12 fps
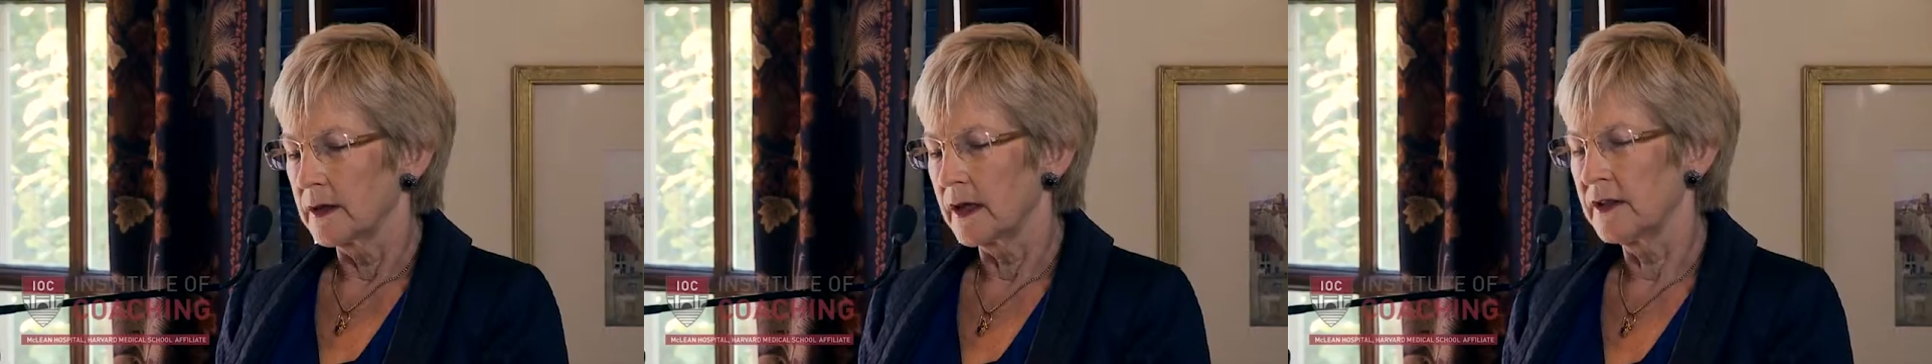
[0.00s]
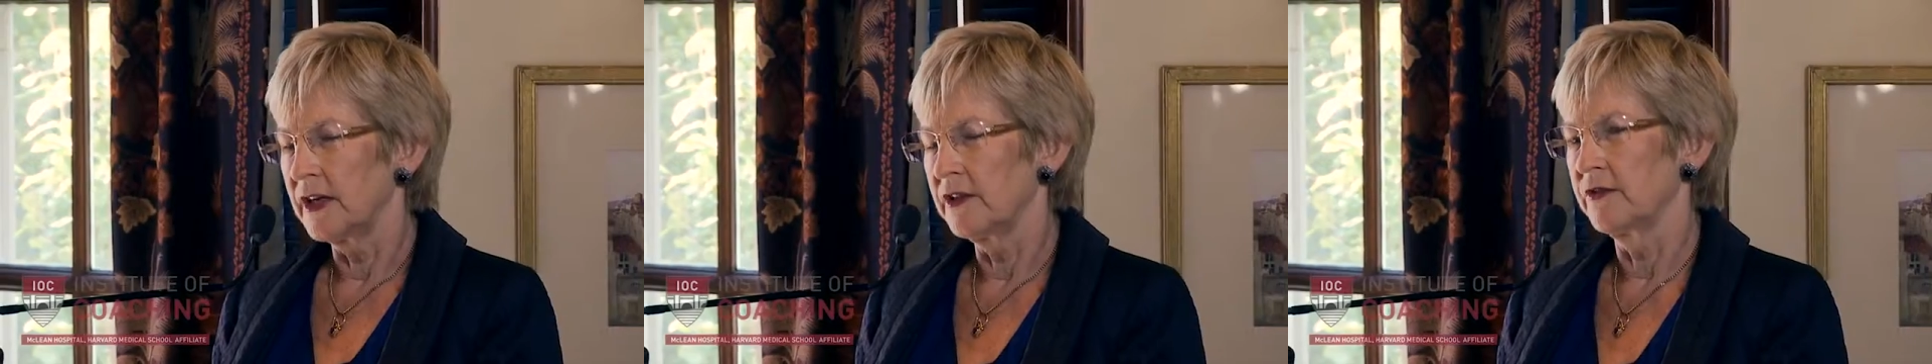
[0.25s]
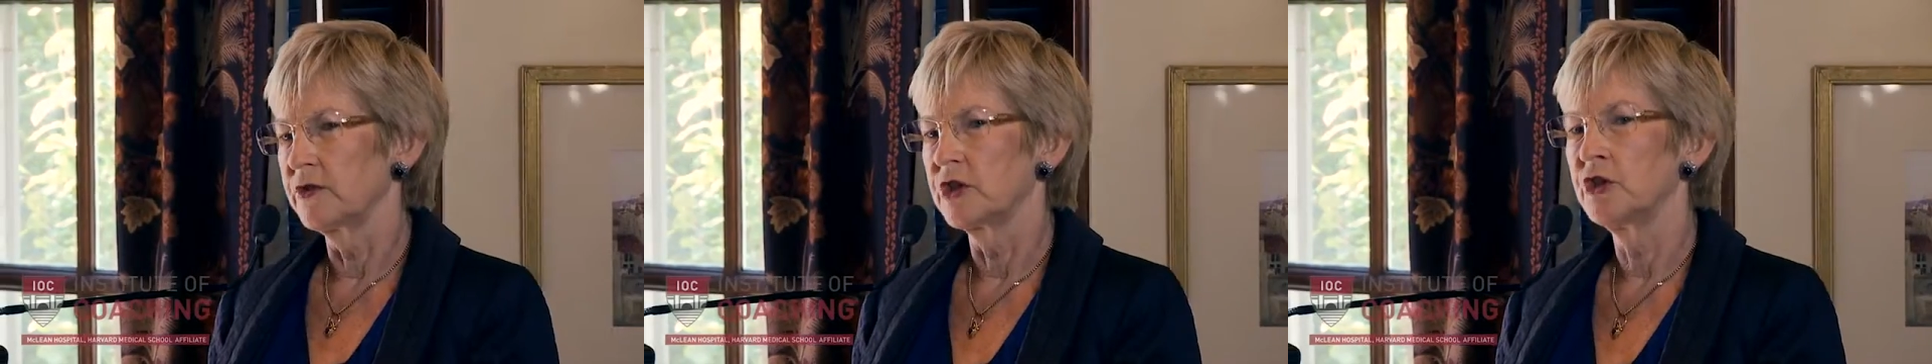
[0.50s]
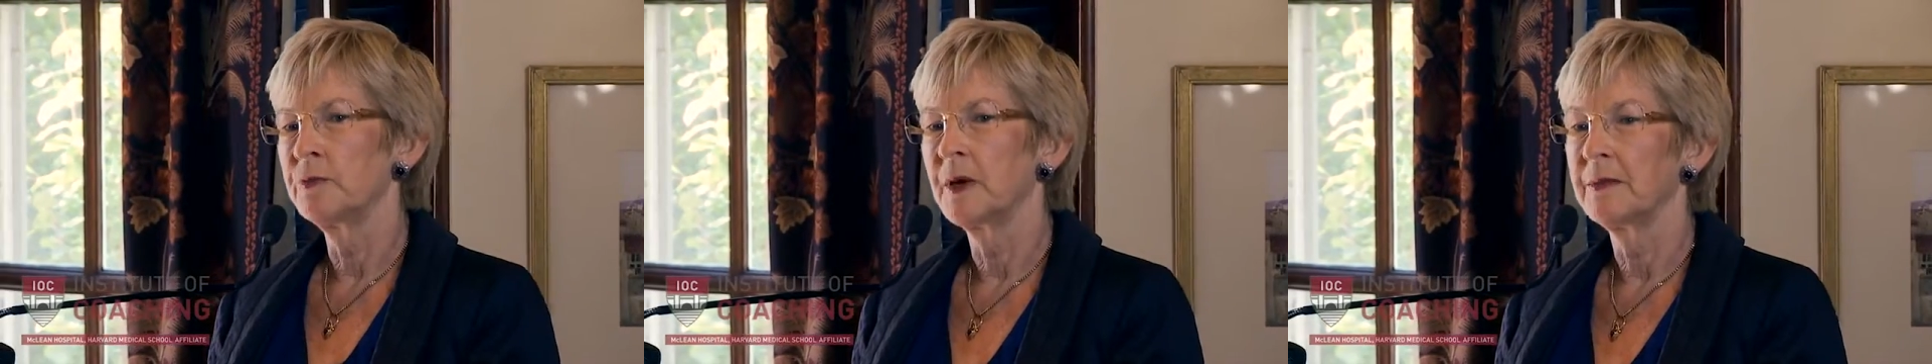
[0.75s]
And these are
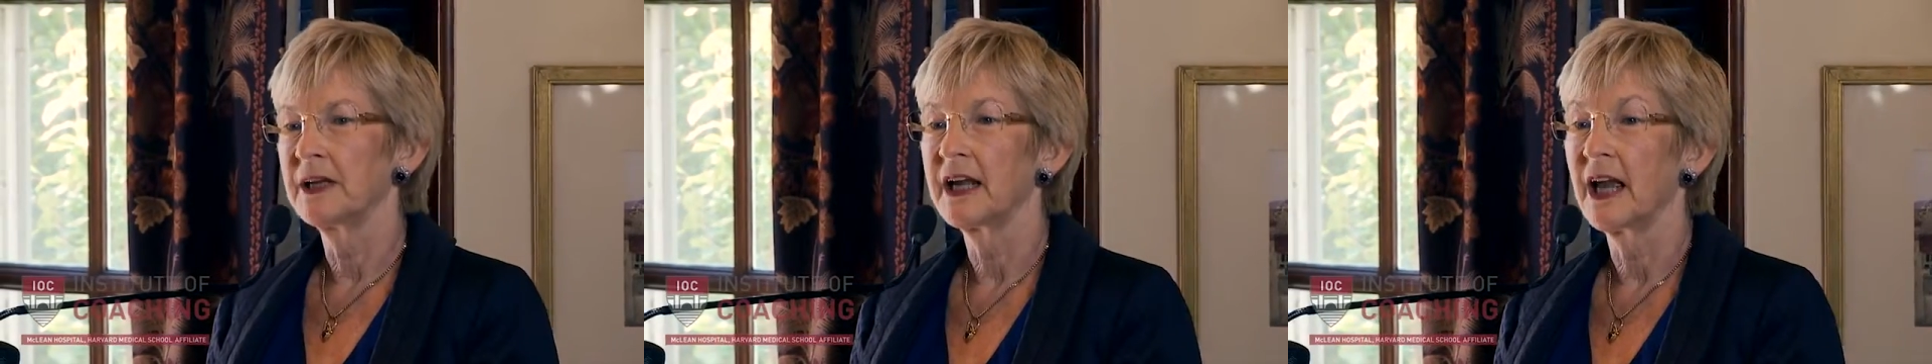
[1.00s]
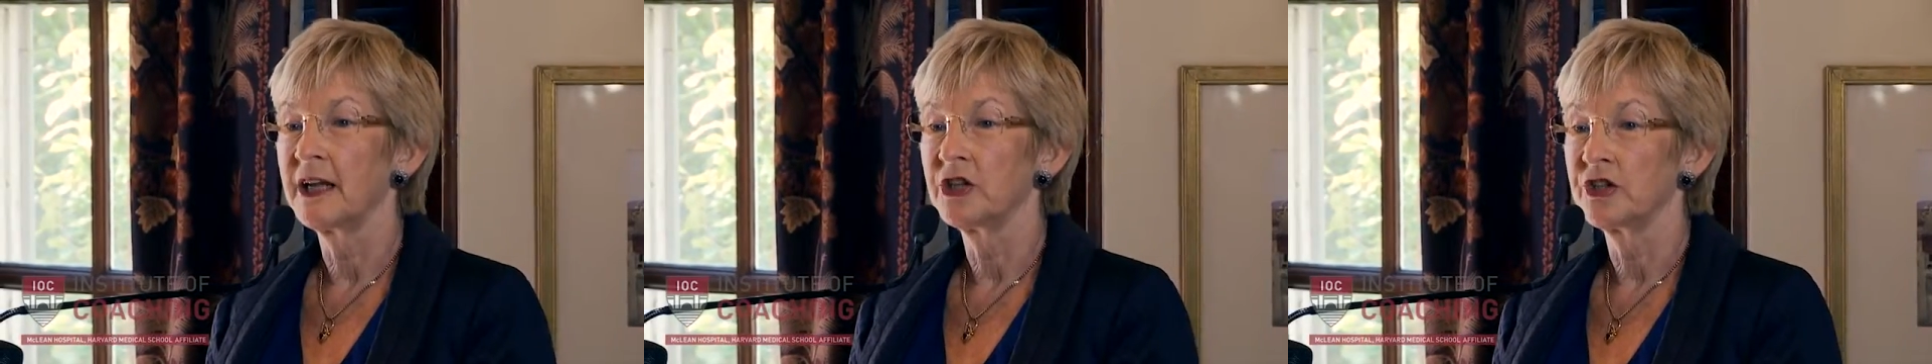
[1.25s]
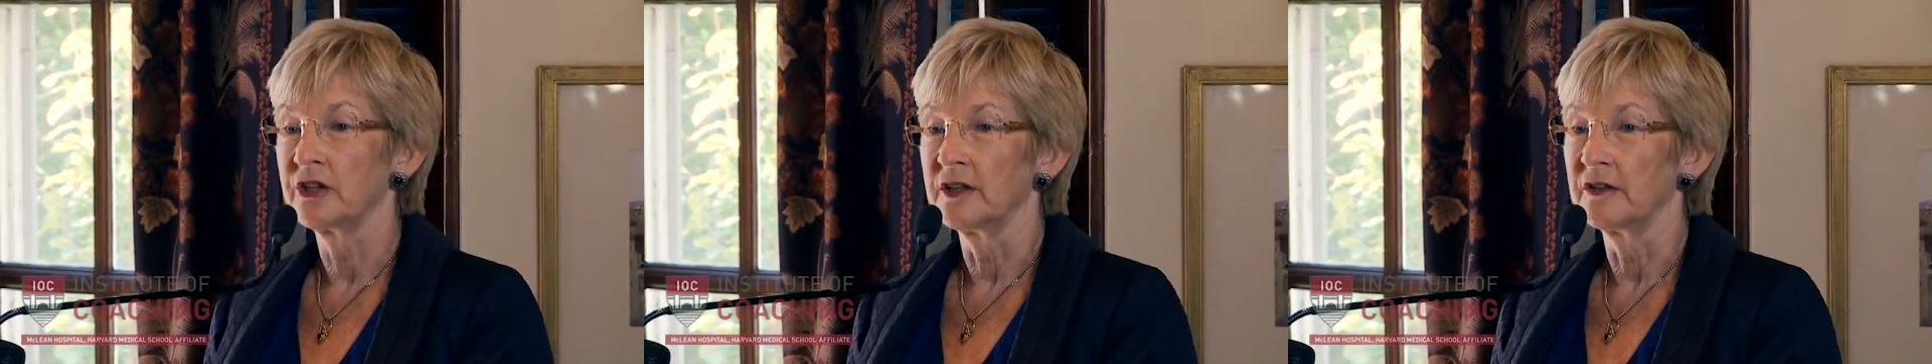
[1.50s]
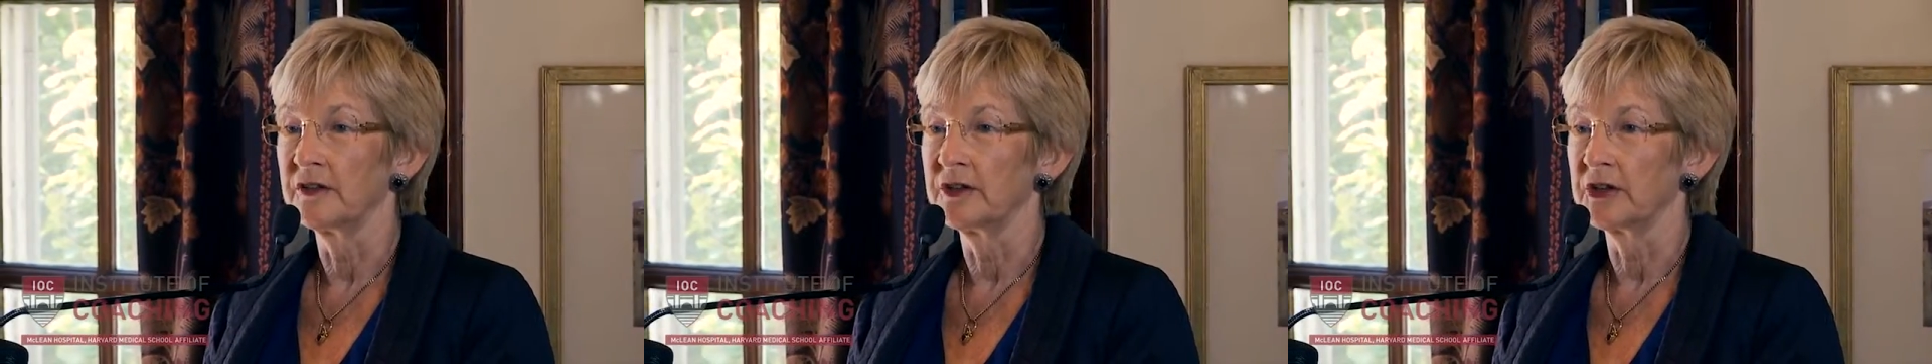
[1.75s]
two
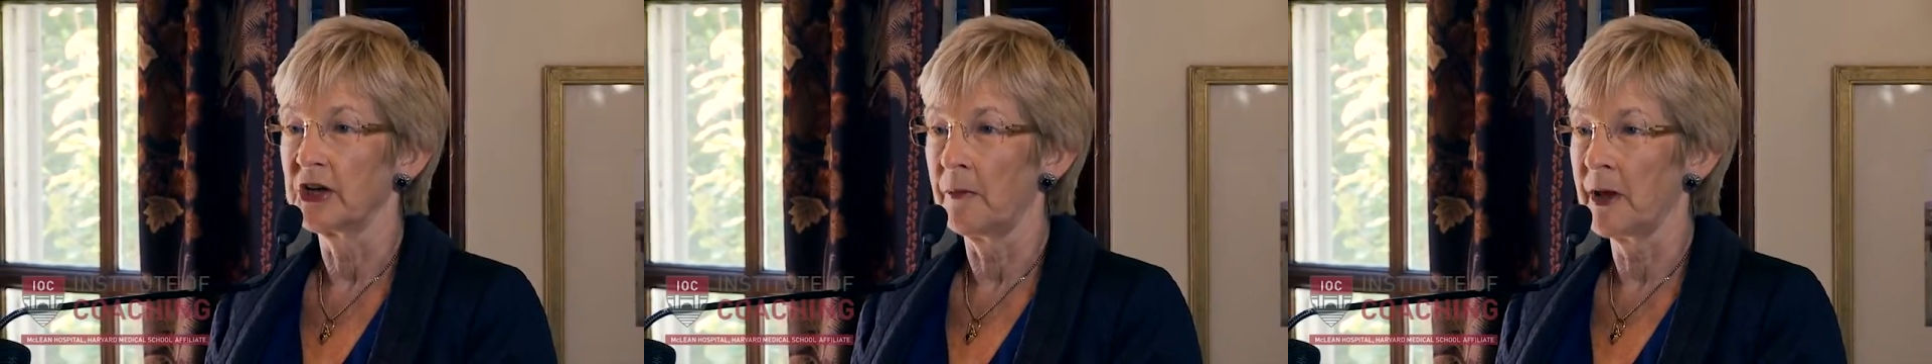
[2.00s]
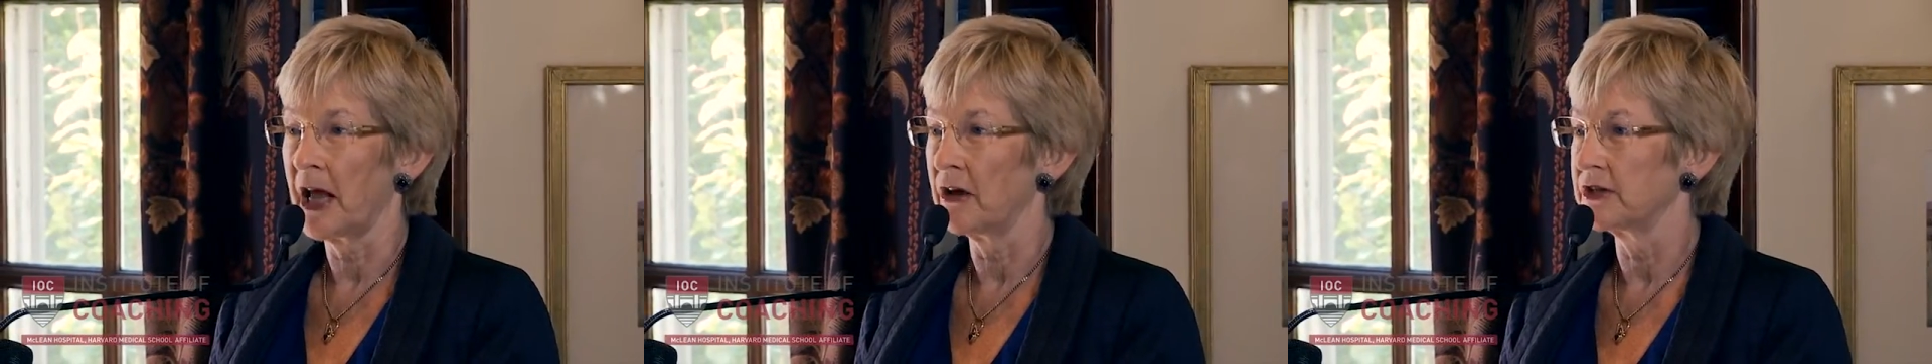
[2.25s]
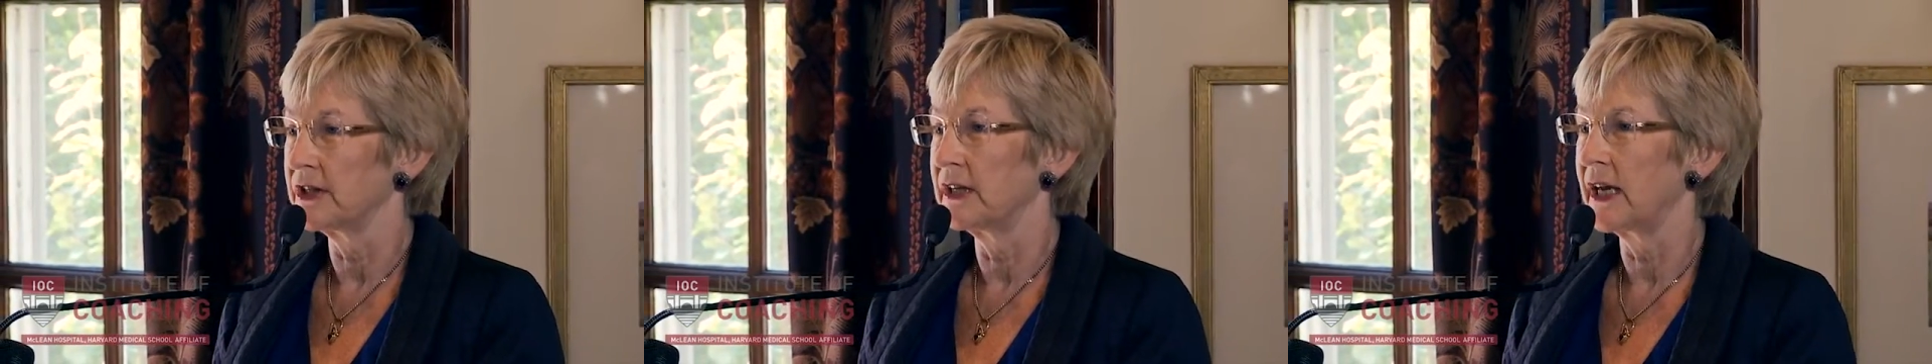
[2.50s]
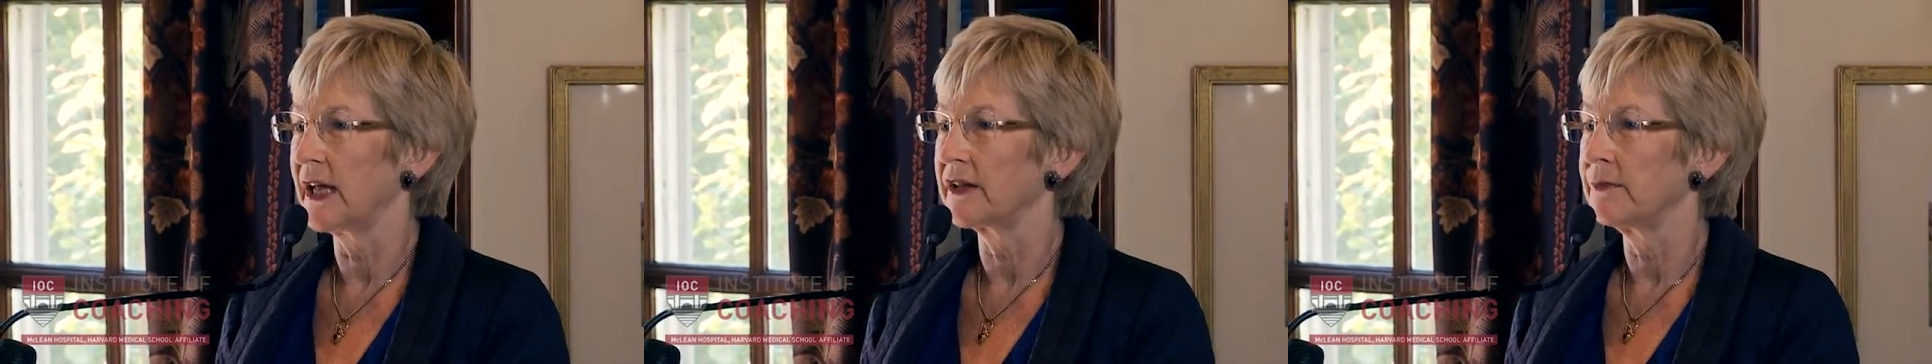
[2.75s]
publications that are coming out in the
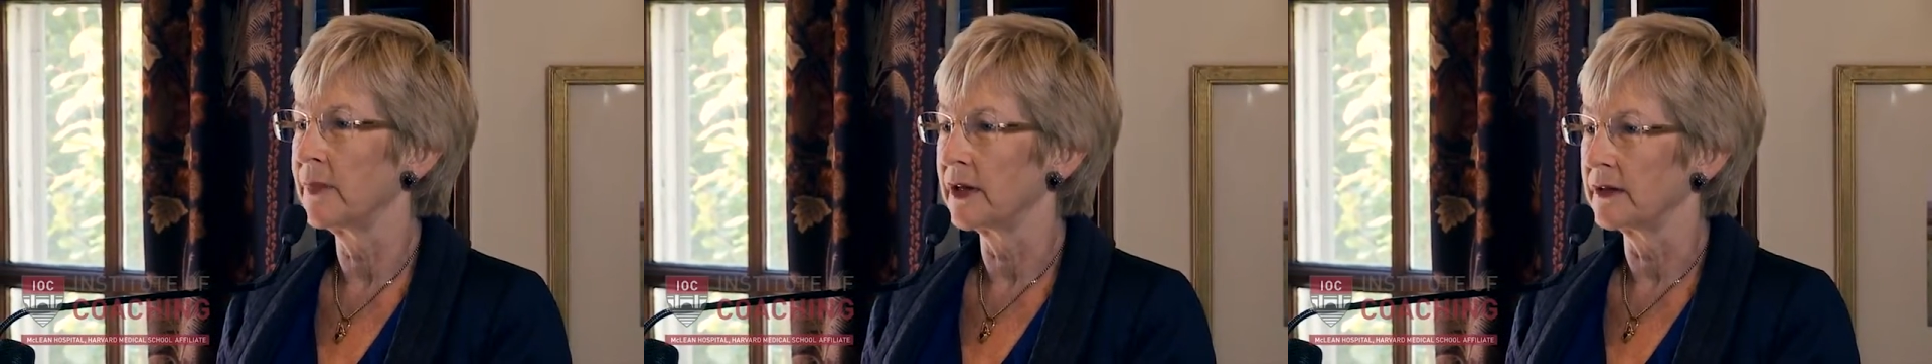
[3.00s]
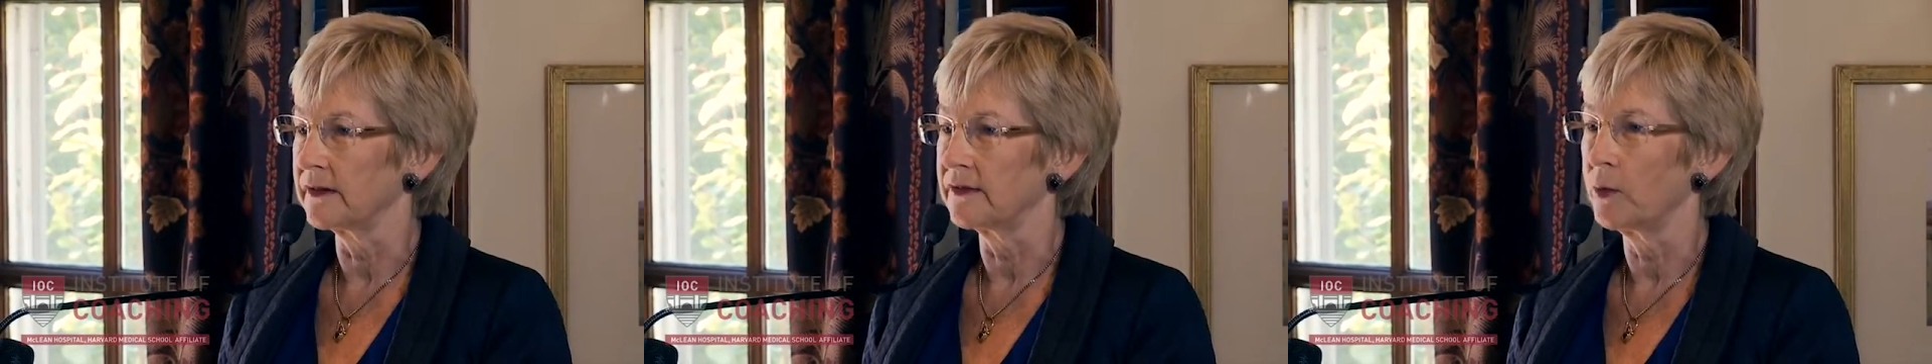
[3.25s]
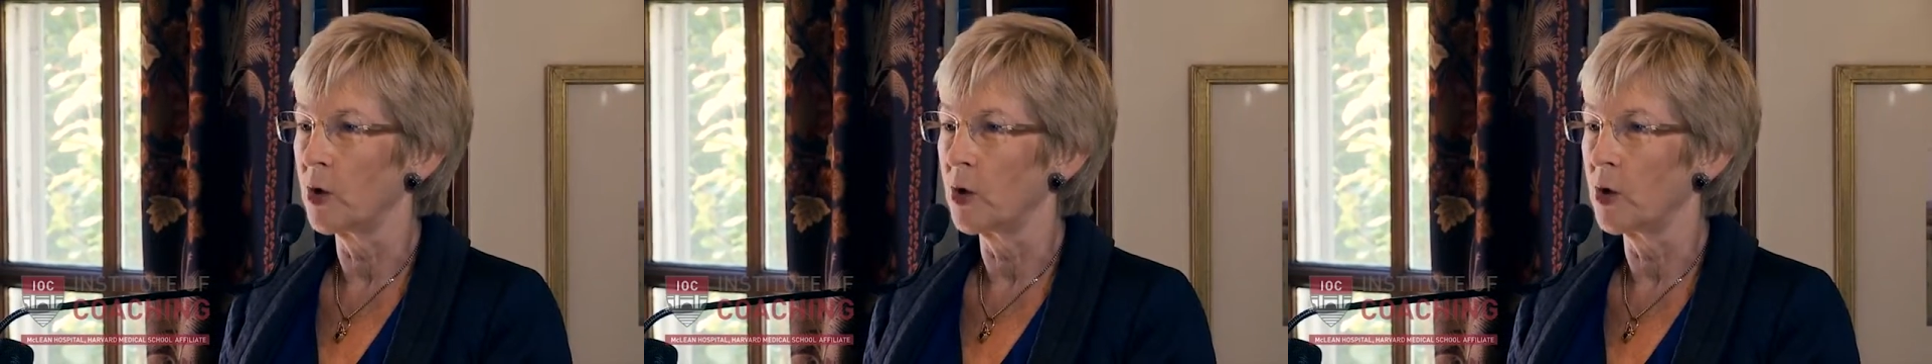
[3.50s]
next months.